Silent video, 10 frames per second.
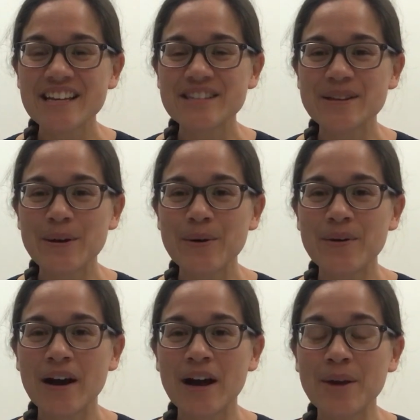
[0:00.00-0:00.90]
So
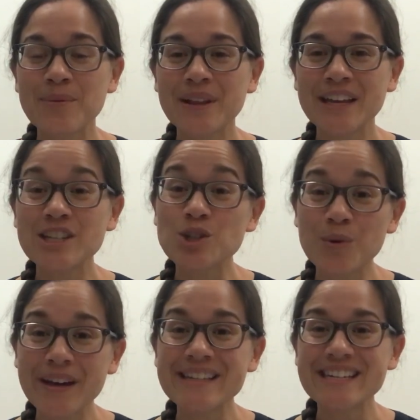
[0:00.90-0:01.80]
I really
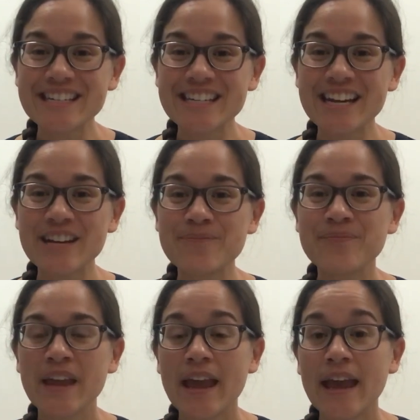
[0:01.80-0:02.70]
enjoy teaching,
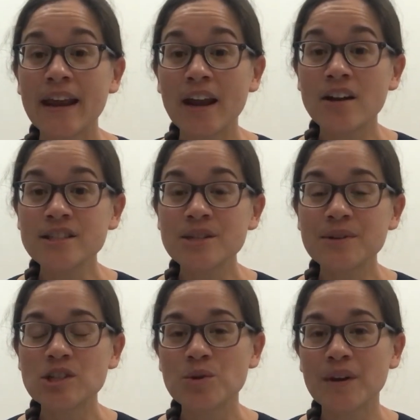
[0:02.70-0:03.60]
and I also
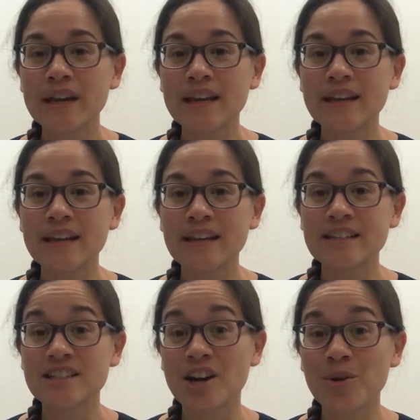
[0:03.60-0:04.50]
enjoy getting to
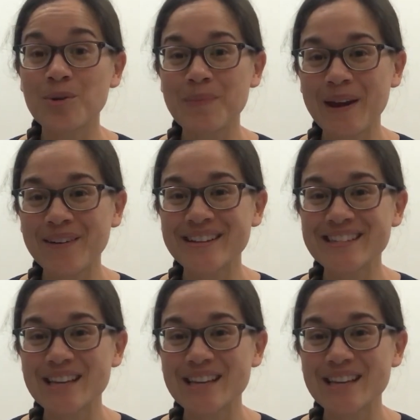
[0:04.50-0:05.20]
talk with parents